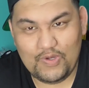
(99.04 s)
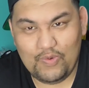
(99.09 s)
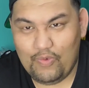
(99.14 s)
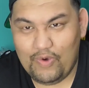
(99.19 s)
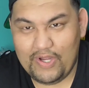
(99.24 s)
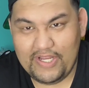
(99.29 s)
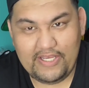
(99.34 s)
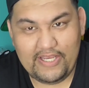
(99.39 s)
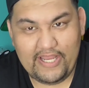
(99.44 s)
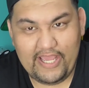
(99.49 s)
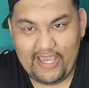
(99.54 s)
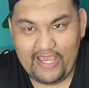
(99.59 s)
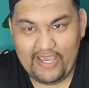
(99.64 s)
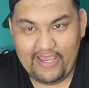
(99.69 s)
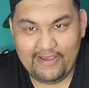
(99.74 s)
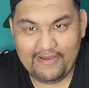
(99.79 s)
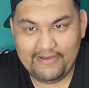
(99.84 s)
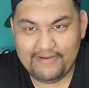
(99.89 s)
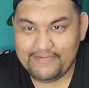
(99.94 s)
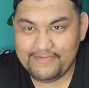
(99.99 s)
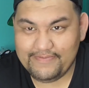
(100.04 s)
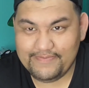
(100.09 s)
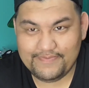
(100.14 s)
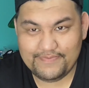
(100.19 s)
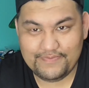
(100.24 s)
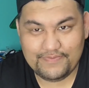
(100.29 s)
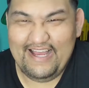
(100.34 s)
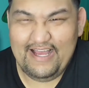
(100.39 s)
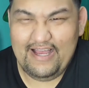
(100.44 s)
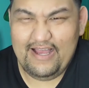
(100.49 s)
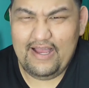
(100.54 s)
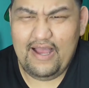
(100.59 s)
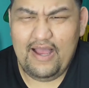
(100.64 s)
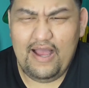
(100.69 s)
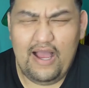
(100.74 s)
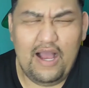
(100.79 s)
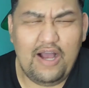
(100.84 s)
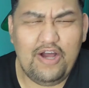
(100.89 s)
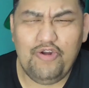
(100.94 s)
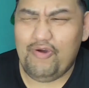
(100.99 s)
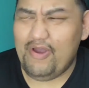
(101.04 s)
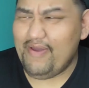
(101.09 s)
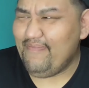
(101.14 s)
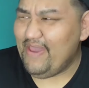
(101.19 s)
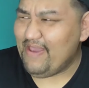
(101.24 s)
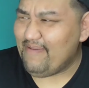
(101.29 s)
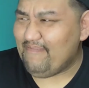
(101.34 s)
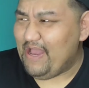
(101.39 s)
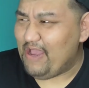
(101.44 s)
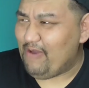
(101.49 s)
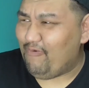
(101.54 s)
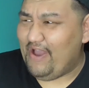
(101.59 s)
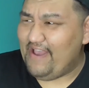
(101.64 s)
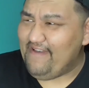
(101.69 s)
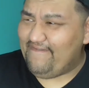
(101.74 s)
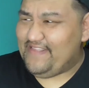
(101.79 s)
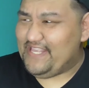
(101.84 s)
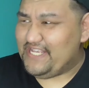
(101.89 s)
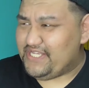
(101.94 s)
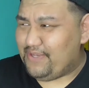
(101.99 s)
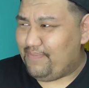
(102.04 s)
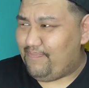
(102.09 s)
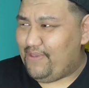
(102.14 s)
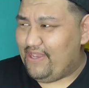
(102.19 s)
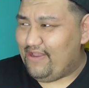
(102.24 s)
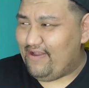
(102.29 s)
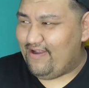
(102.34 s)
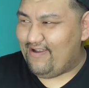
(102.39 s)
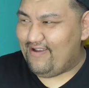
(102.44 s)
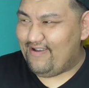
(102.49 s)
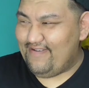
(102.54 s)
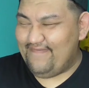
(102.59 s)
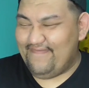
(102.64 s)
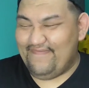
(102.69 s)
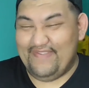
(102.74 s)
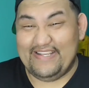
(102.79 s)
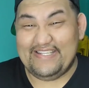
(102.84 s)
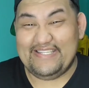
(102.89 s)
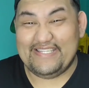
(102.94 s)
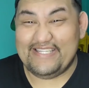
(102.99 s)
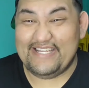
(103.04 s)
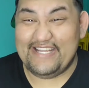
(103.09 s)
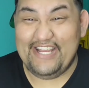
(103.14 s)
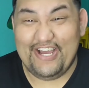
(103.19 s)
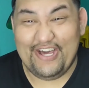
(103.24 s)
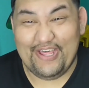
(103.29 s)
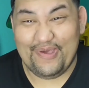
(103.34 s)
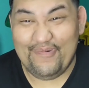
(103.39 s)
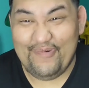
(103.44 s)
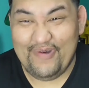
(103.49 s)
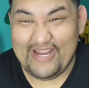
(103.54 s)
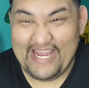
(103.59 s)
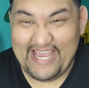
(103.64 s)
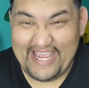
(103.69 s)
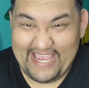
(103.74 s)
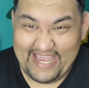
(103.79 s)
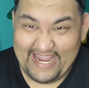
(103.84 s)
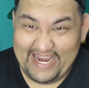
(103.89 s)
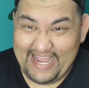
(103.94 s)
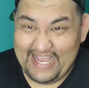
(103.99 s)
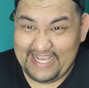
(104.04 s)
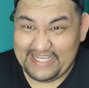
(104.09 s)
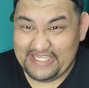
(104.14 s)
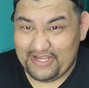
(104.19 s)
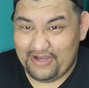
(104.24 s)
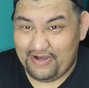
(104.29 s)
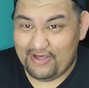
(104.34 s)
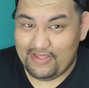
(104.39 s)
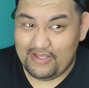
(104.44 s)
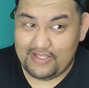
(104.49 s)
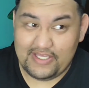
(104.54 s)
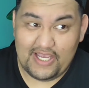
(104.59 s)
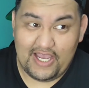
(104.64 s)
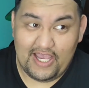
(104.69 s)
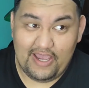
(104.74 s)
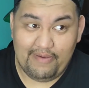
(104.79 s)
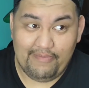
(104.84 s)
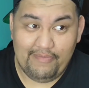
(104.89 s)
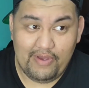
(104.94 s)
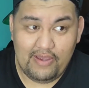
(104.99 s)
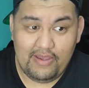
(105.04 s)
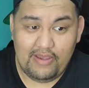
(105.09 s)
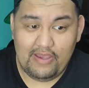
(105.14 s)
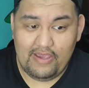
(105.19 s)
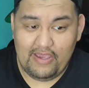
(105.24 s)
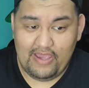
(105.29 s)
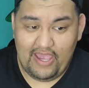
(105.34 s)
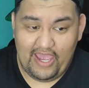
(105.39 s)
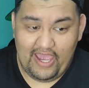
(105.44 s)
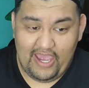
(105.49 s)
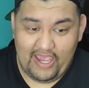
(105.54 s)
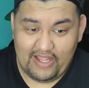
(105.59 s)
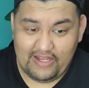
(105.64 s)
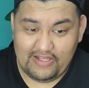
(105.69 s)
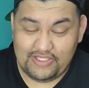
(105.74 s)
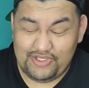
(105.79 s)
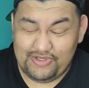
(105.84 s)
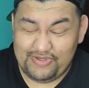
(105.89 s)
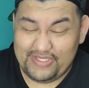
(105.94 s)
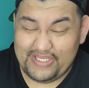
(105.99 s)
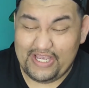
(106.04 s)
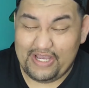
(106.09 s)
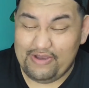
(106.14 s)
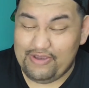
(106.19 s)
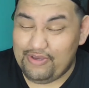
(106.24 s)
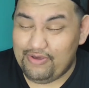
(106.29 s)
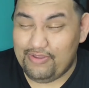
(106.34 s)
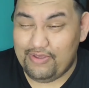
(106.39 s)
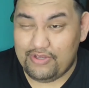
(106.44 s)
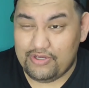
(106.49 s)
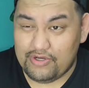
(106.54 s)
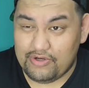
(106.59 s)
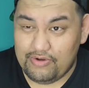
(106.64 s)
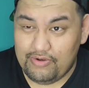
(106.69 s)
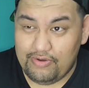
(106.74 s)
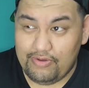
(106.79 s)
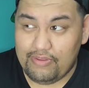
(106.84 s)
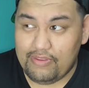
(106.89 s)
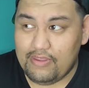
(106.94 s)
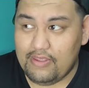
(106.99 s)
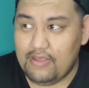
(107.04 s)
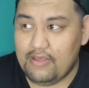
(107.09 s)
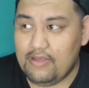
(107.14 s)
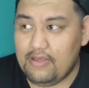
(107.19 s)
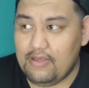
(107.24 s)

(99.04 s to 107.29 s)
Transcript: one day. How do I make my wife disappear? This is another one I get asked all the time, and to tell you the truth,